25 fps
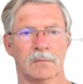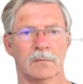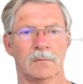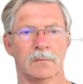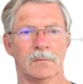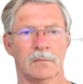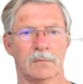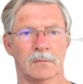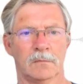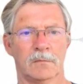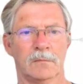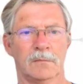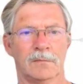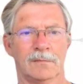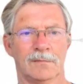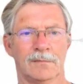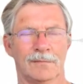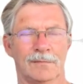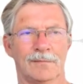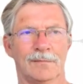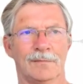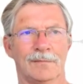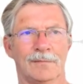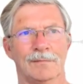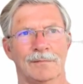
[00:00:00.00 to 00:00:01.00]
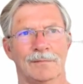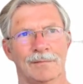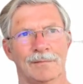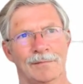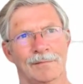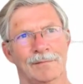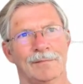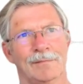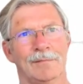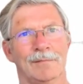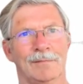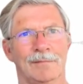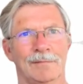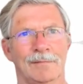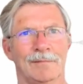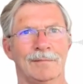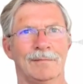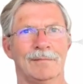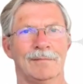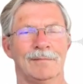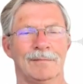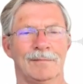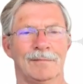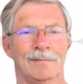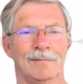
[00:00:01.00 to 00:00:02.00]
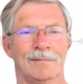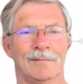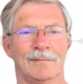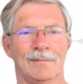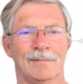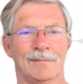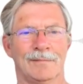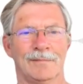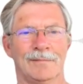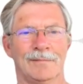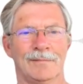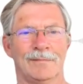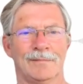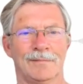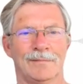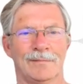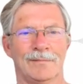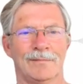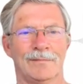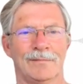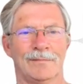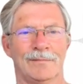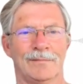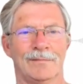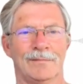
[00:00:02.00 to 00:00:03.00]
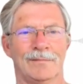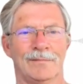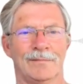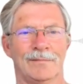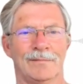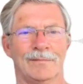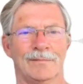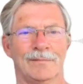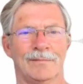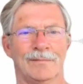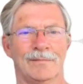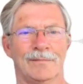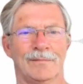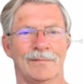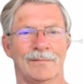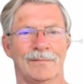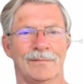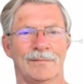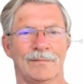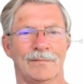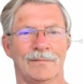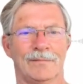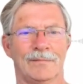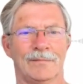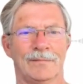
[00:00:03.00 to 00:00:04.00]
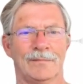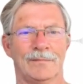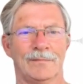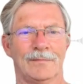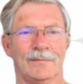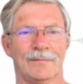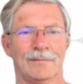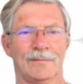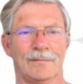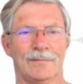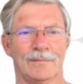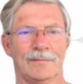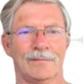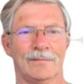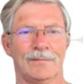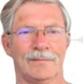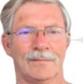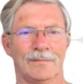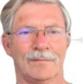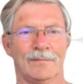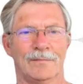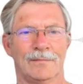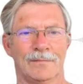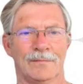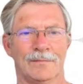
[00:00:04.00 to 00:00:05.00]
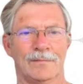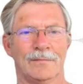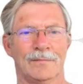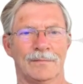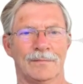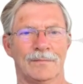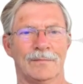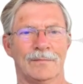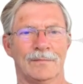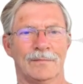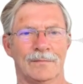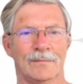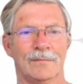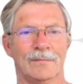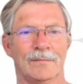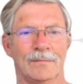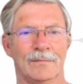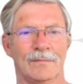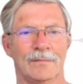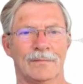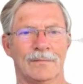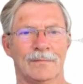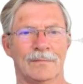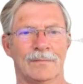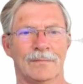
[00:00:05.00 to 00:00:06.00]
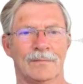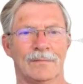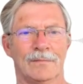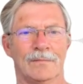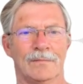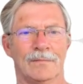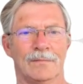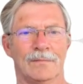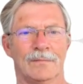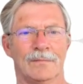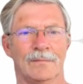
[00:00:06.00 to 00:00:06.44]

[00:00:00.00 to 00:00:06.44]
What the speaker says: The person shown says nothing.